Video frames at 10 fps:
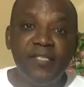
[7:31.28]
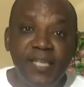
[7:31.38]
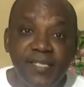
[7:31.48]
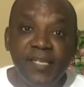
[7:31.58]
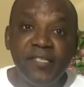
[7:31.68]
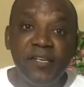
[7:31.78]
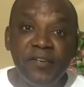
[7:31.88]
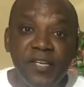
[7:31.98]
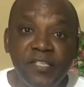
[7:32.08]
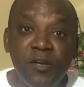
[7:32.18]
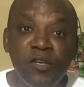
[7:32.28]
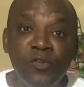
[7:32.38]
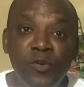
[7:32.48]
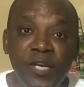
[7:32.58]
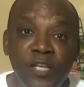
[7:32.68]
This is the reason
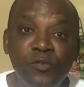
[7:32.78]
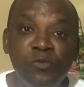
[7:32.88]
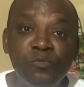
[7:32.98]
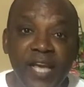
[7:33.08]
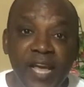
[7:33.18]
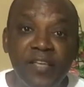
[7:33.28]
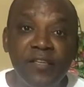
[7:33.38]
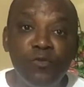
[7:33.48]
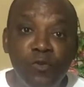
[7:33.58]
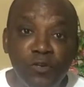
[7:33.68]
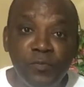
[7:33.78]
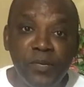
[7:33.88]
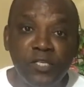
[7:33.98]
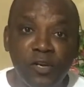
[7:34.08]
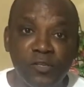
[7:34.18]
you need to take good
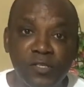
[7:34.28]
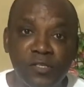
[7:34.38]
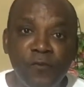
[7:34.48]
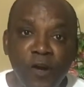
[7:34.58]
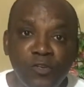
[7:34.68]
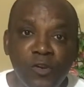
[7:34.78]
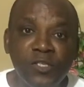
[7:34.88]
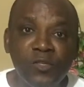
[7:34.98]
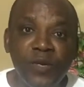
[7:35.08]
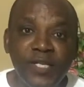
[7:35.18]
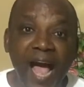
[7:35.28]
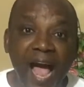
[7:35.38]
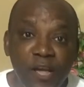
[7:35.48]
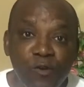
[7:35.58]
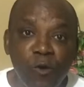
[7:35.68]
pictures, photos with
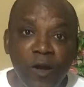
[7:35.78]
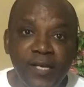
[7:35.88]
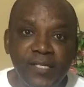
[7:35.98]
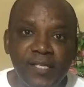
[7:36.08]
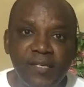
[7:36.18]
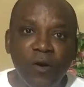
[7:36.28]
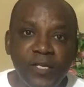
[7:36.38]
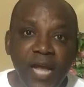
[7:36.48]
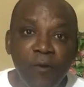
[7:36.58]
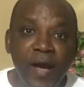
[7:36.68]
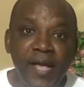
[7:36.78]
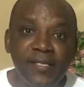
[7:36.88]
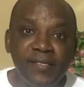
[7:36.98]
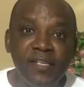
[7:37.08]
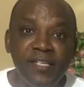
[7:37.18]
high quality.
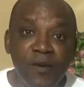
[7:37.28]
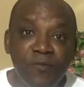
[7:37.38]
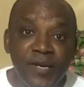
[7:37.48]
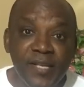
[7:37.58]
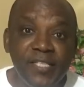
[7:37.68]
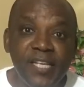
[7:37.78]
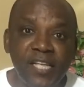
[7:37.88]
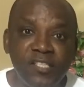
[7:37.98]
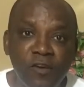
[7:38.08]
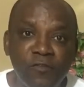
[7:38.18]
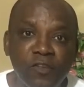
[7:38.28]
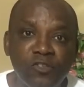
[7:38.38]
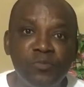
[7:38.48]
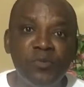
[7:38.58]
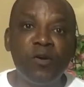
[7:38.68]
Otherwise, they will reject your
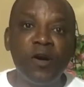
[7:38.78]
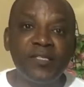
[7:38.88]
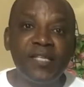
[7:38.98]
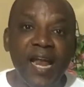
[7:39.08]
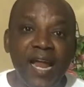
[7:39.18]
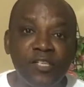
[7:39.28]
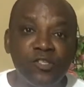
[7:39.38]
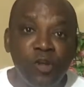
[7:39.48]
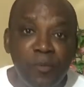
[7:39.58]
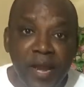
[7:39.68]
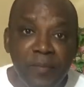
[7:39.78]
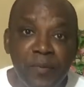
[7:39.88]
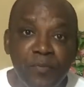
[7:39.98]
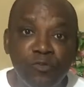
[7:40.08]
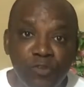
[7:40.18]
photos because there are so many
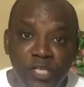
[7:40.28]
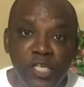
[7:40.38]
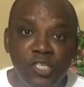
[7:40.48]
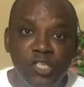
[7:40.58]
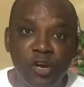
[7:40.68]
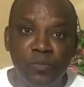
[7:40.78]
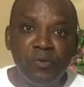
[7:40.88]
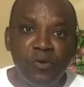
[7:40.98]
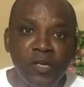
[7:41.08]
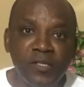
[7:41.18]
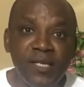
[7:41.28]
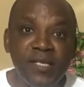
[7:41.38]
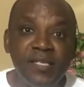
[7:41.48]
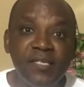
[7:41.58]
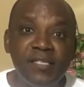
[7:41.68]
people doing this job because
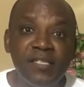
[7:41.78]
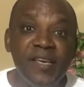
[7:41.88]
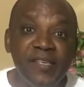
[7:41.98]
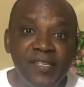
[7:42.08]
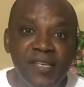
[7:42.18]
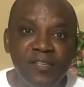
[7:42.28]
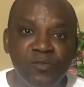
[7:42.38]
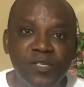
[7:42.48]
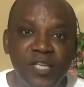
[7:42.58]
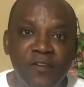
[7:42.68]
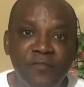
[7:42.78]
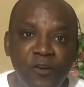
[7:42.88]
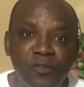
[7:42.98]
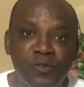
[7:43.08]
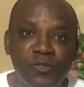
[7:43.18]
it is easy to take
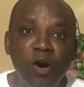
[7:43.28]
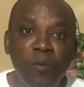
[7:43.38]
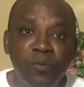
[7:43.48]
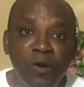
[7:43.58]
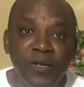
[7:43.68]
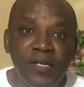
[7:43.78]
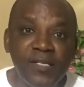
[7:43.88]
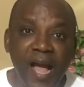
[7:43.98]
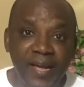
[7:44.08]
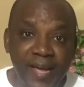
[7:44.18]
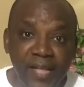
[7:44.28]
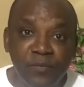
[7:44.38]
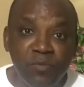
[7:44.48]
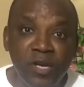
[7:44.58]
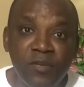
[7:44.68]
photos, upload it, and
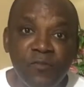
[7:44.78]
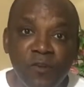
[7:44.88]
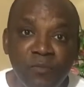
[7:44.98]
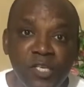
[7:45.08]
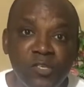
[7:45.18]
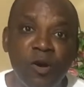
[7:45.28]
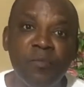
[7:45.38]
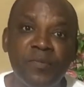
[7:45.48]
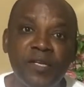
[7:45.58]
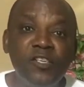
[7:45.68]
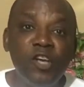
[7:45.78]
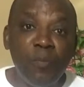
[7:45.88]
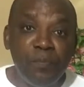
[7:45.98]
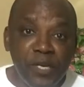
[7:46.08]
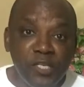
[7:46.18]
get money from this company.
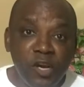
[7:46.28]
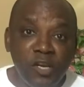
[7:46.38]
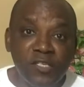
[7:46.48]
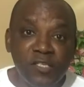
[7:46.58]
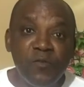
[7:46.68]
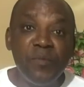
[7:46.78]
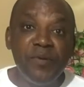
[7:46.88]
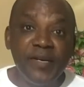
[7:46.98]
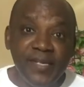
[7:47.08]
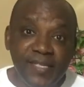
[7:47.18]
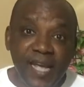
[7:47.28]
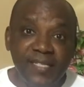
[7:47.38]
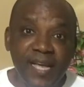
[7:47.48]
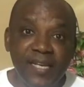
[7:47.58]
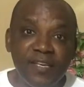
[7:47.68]
Your pictures will be
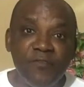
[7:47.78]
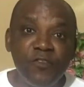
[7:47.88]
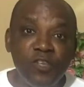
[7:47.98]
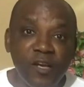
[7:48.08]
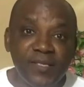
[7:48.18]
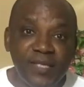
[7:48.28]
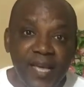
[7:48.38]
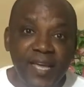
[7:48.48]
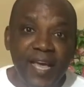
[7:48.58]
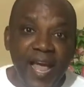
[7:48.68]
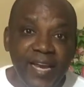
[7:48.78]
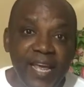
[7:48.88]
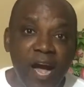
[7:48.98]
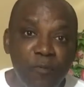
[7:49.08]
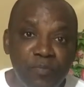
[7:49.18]
rejected if you just take
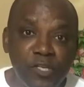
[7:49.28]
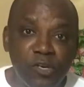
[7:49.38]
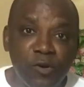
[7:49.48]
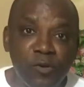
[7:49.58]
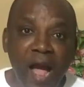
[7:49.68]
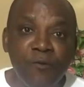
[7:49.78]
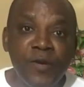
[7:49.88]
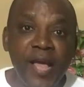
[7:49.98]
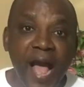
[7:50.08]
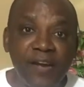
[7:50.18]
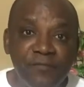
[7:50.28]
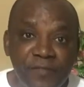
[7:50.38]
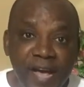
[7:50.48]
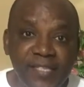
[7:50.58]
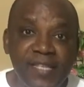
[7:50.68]
anyhow picture. I will
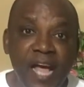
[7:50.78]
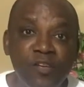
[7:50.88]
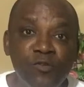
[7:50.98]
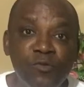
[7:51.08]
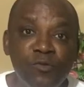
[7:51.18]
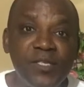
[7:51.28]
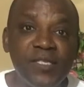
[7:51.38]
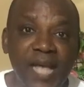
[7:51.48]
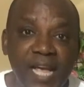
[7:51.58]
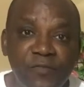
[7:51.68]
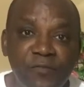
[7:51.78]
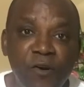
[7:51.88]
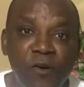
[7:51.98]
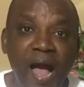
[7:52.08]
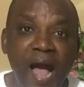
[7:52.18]
advise that you search
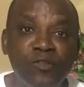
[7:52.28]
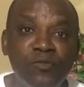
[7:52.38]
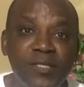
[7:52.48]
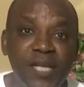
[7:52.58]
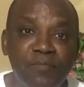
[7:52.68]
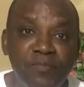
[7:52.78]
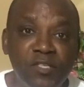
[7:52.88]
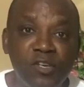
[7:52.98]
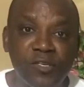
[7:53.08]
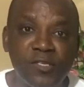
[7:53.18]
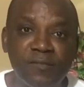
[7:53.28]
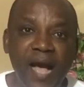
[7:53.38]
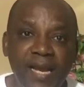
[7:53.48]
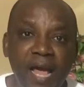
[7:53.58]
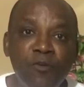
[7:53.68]
for how to take pictures,
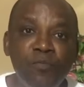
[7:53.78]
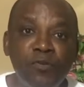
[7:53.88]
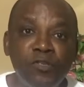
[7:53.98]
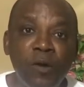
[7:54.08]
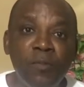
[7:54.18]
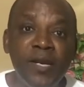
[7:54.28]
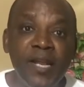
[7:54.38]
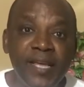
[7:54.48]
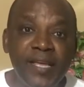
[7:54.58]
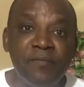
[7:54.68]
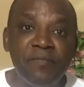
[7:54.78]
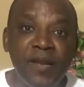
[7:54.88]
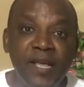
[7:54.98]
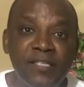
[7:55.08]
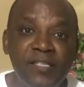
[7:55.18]
and I will put some link in
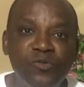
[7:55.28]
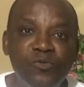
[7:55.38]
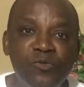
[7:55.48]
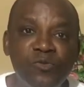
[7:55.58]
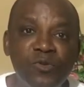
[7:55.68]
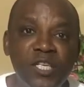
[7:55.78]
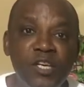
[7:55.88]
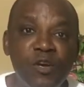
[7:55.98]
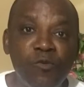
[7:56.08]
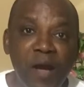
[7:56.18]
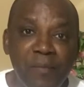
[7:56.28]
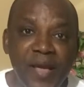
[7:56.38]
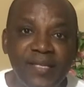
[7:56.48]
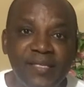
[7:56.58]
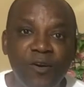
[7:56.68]
place to the
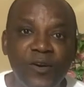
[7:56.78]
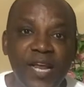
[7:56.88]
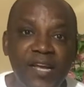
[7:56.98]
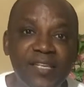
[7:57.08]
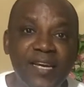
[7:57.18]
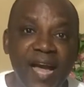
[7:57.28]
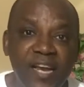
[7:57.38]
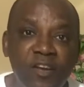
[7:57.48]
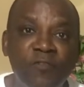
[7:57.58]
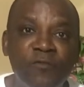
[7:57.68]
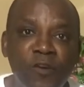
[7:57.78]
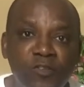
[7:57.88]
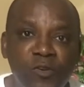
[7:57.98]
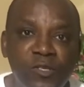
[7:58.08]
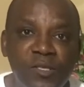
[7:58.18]
requirement on the kind of
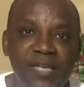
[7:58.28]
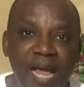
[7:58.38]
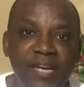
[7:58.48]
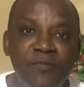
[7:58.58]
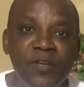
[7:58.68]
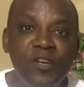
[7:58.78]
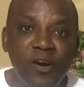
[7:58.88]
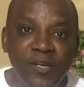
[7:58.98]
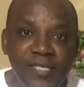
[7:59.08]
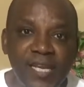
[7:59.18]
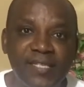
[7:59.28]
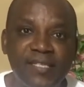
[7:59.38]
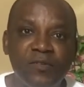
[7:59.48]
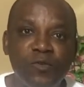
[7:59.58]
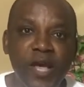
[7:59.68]
photos that they will not
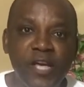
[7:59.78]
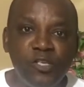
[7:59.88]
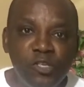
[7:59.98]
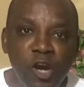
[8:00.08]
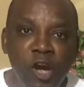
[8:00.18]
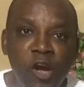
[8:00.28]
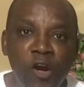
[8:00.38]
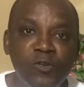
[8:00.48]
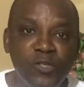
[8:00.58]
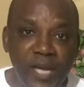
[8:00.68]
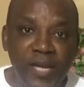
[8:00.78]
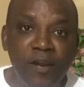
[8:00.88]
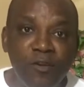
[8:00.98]
reject. So ensure you take a